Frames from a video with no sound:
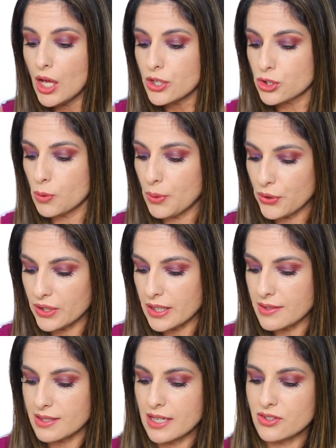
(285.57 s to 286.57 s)
So both of
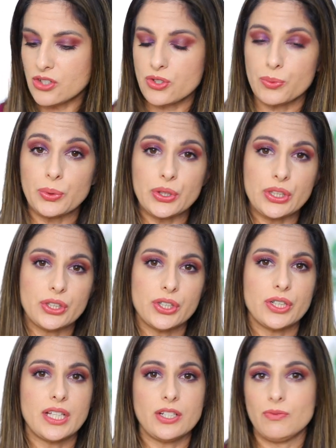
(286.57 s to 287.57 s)
these lenses are really
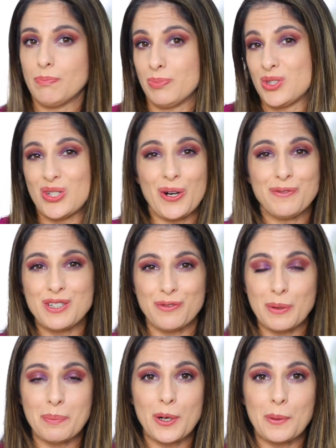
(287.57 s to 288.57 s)
good. They serve
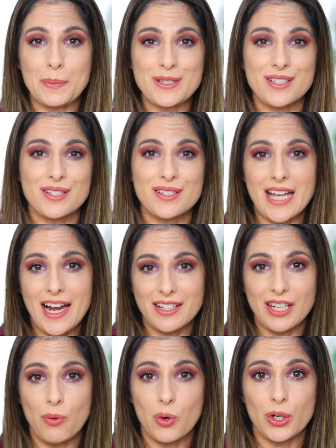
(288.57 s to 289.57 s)
different purposes
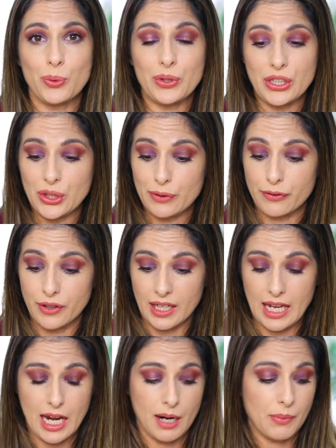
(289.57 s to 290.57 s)
and they work really good for the
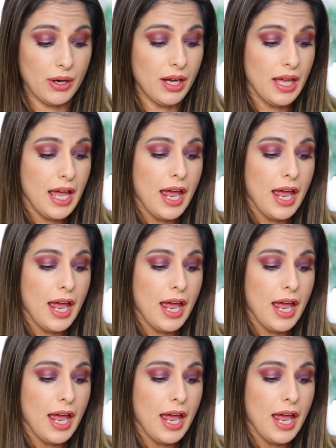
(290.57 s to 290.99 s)
camera.